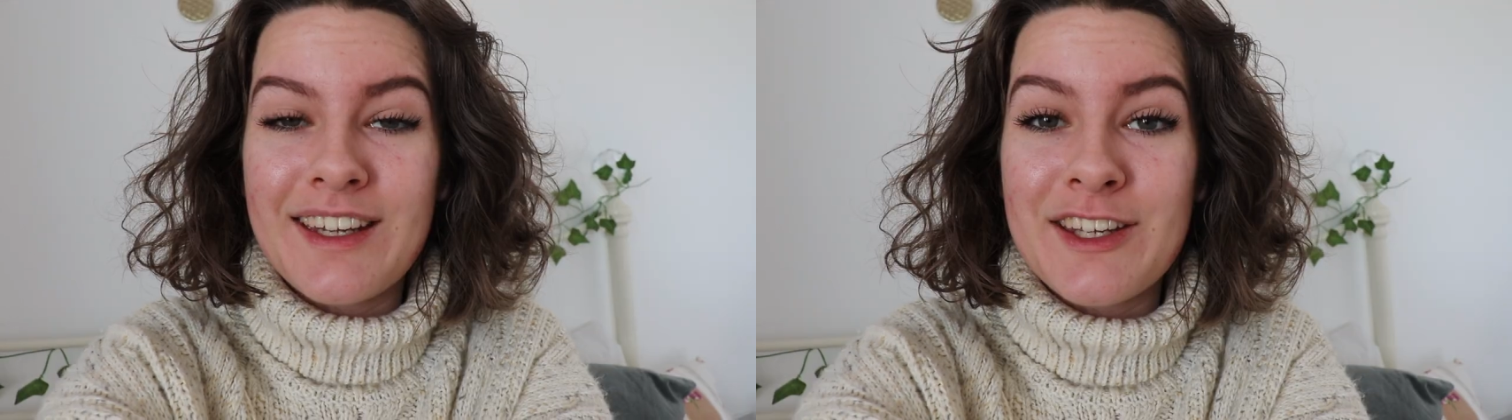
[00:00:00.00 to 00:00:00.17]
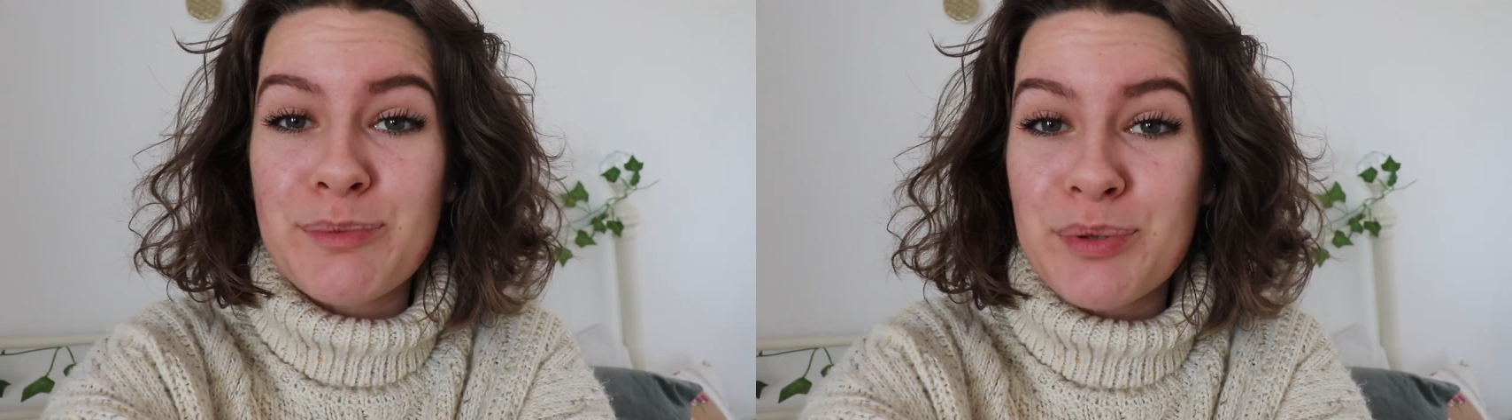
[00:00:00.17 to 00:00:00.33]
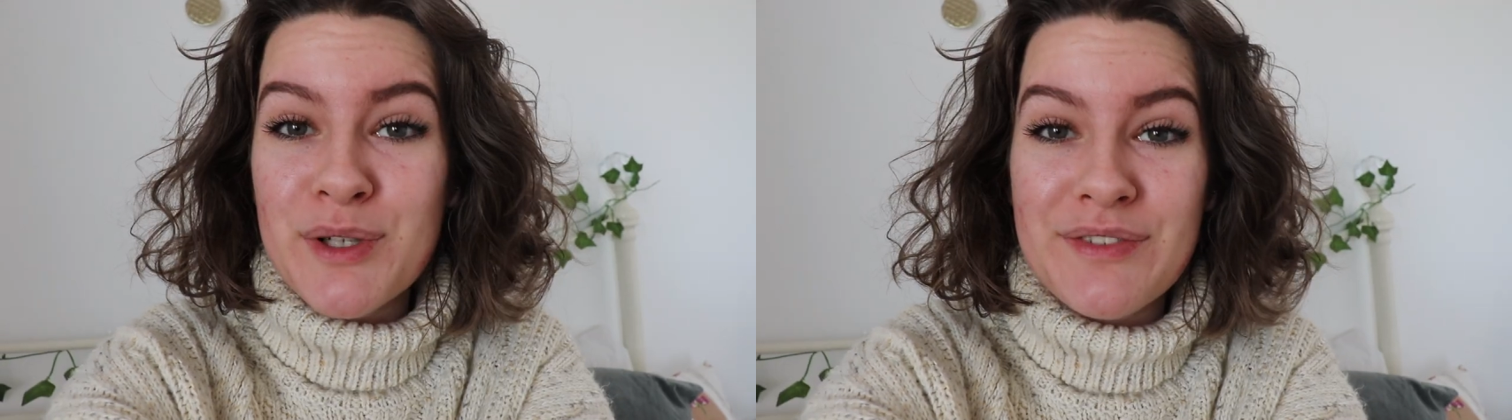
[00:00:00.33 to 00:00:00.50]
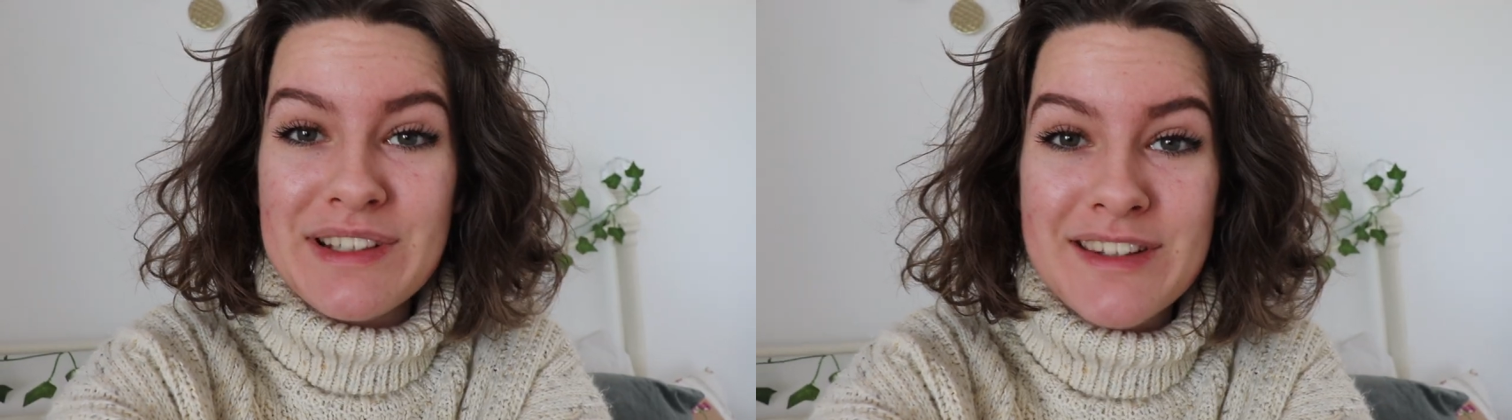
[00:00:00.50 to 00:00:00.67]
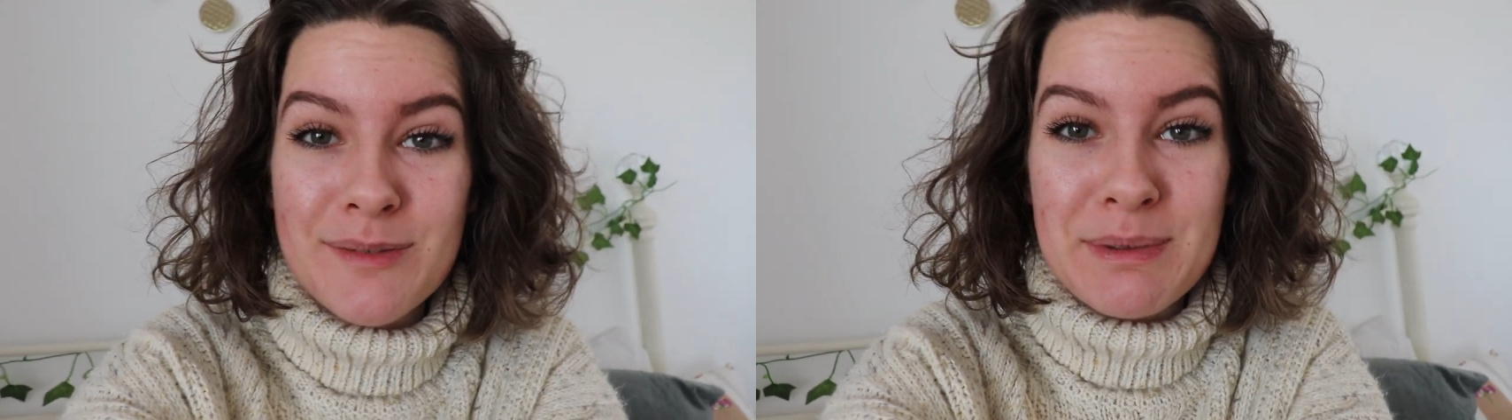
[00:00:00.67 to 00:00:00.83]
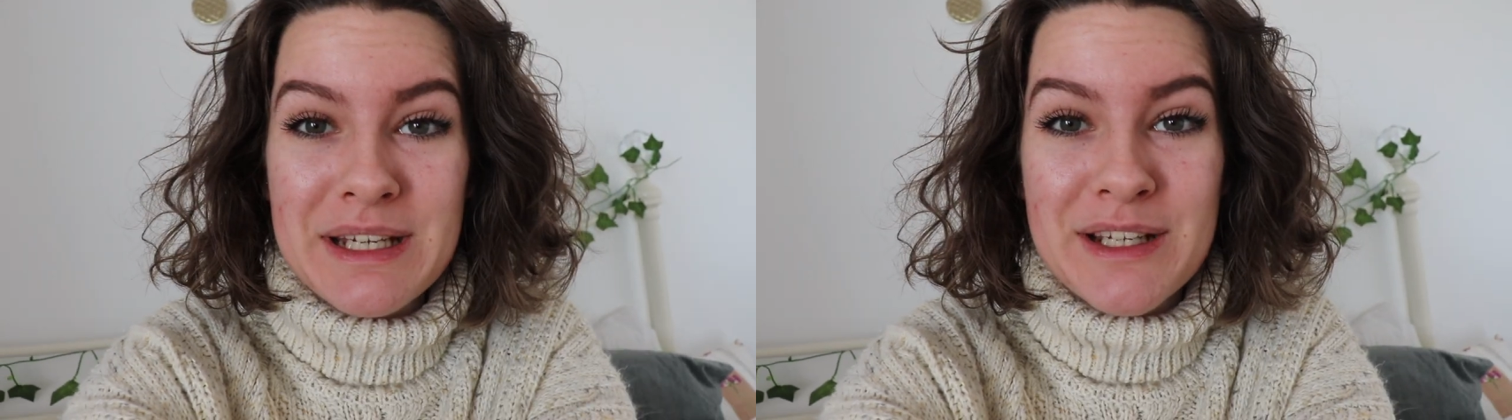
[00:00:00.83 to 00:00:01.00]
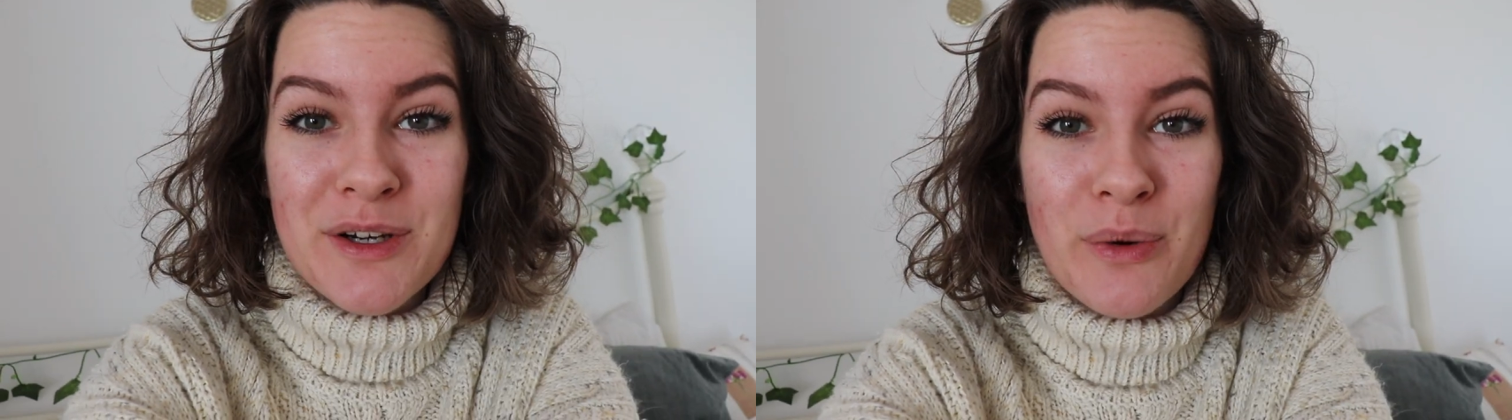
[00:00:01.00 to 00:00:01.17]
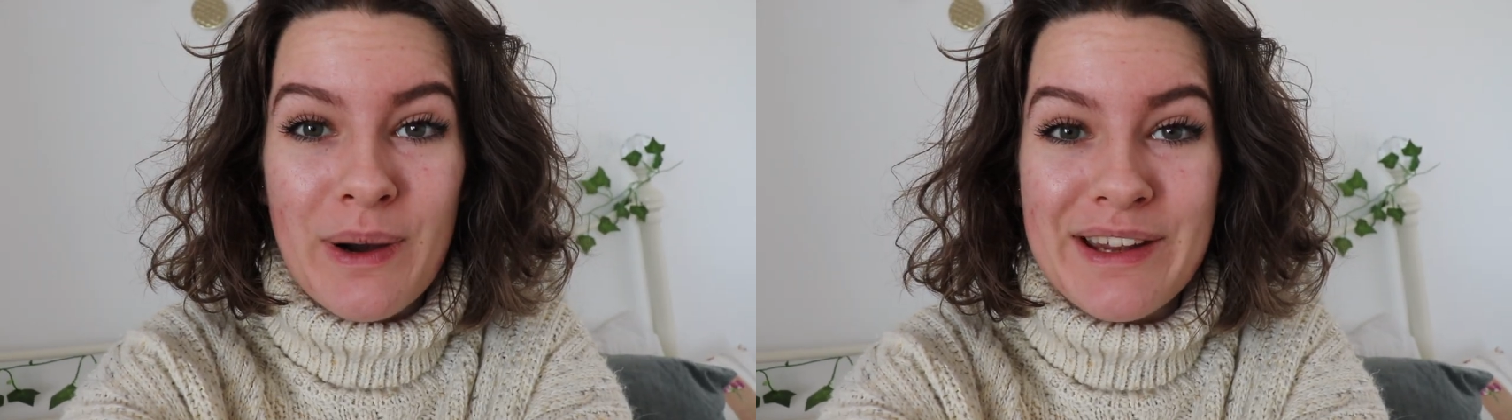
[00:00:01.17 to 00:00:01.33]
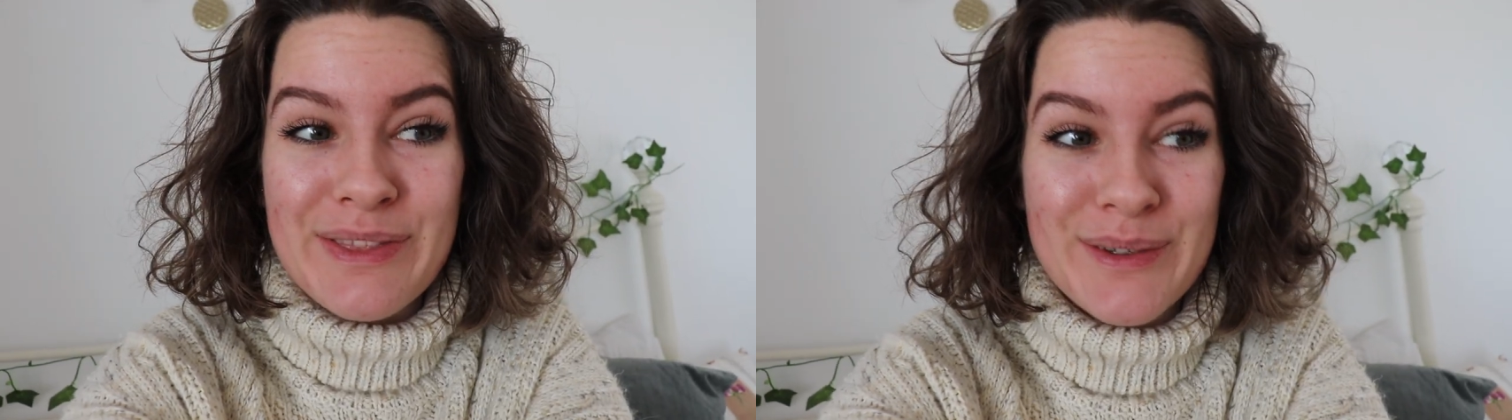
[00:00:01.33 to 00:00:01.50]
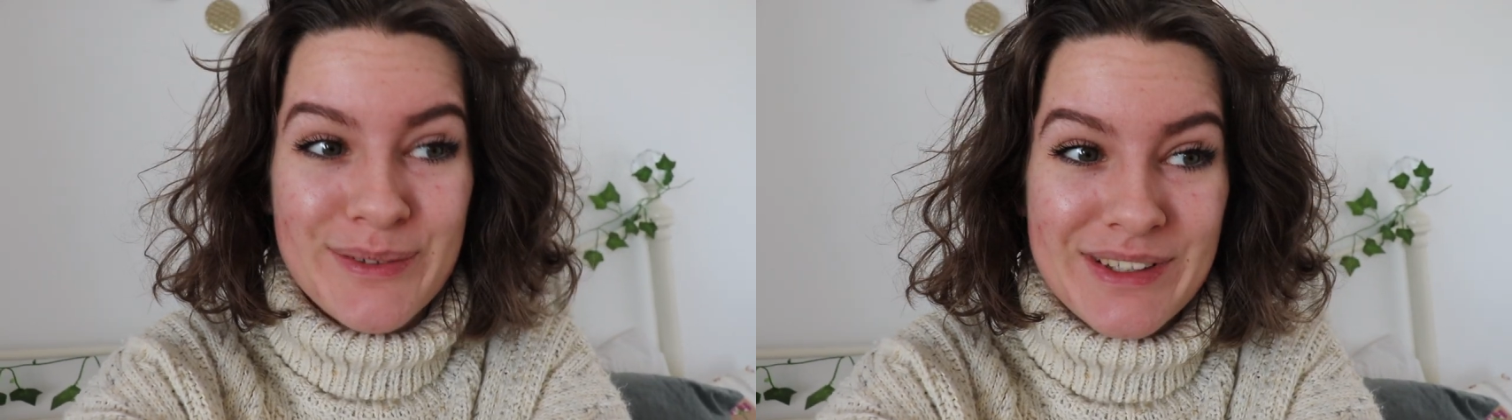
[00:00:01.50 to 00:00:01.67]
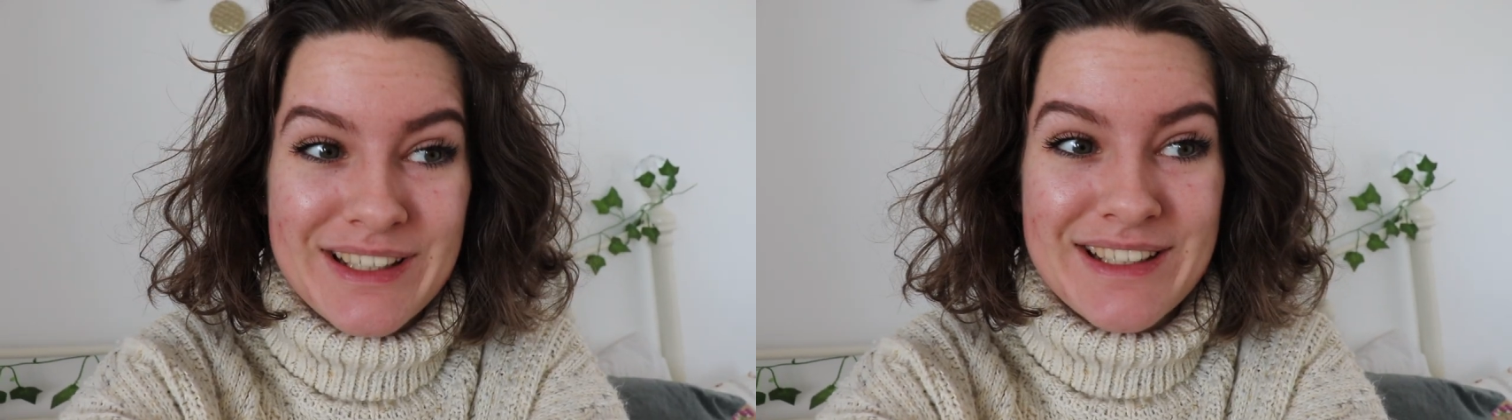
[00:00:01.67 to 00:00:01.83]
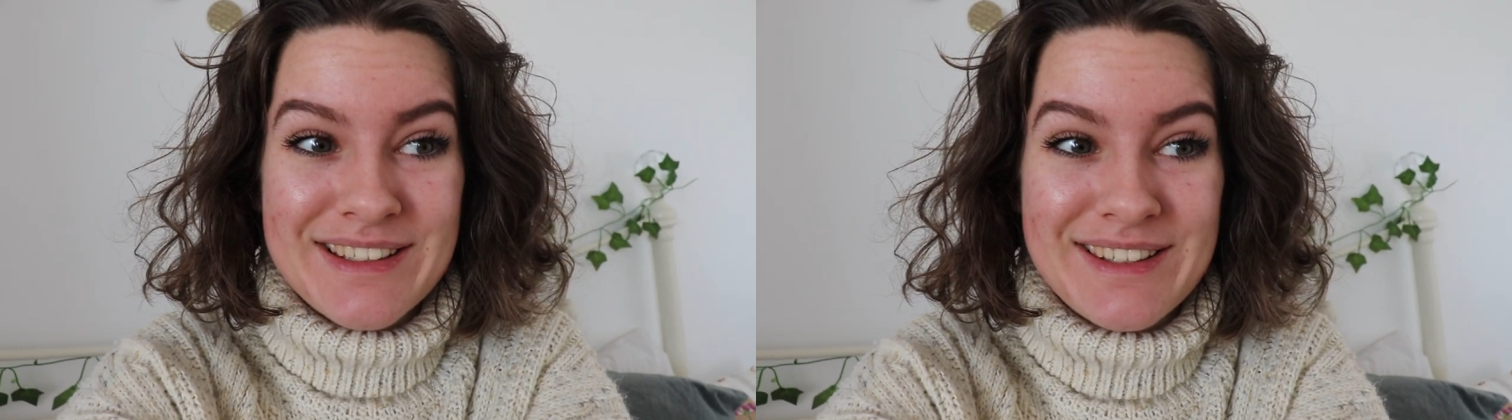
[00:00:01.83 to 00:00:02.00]
it's proving to be quite the
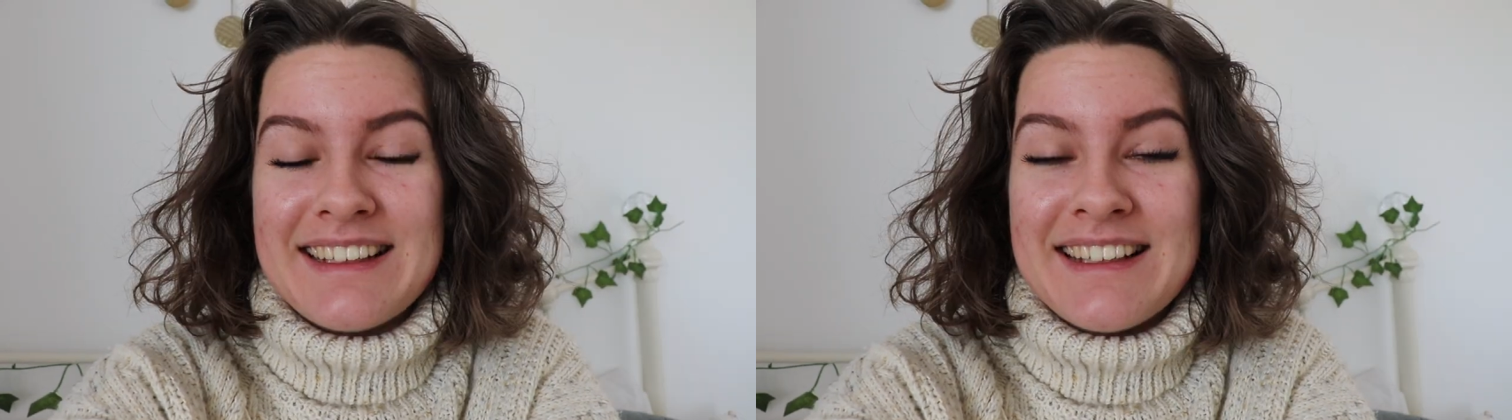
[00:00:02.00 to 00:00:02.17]
read.